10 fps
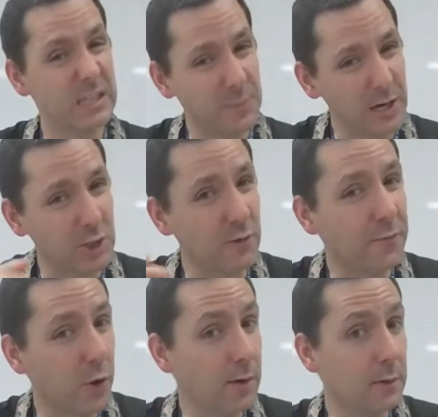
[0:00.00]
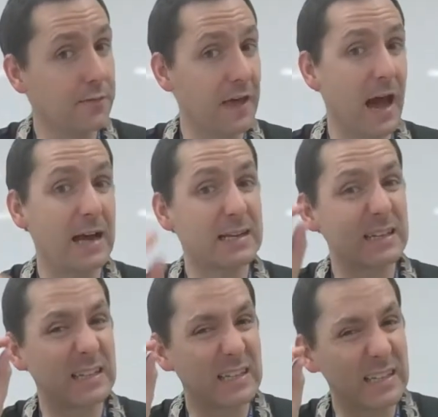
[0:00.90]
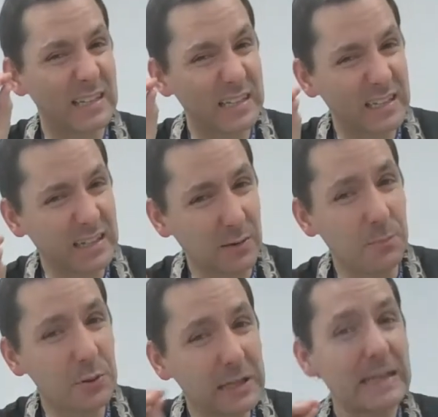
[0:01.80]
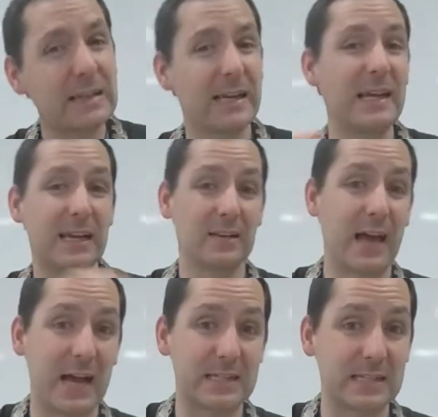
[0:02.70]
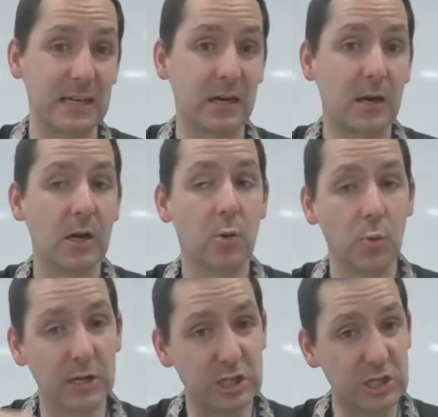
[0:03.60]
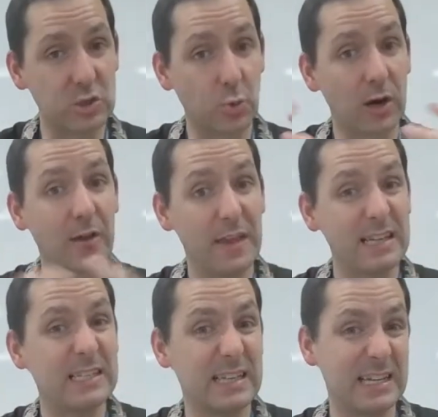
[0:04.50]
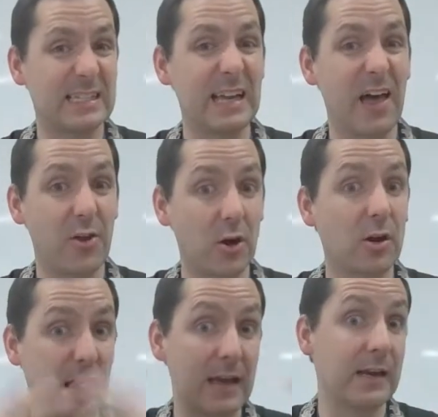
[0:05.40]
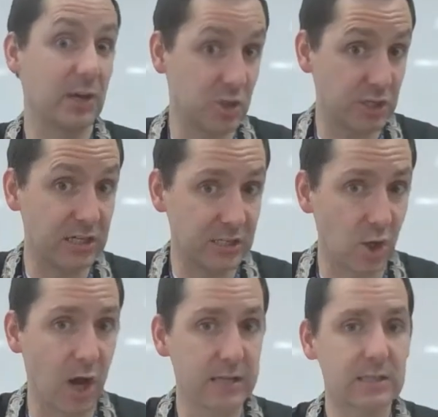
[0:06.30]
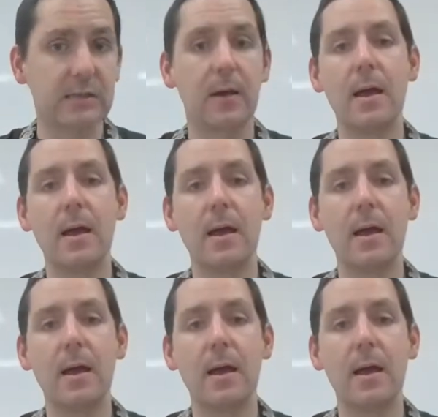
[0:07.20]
special form of that, completely inelastic, which is where they stick together and energy is lost.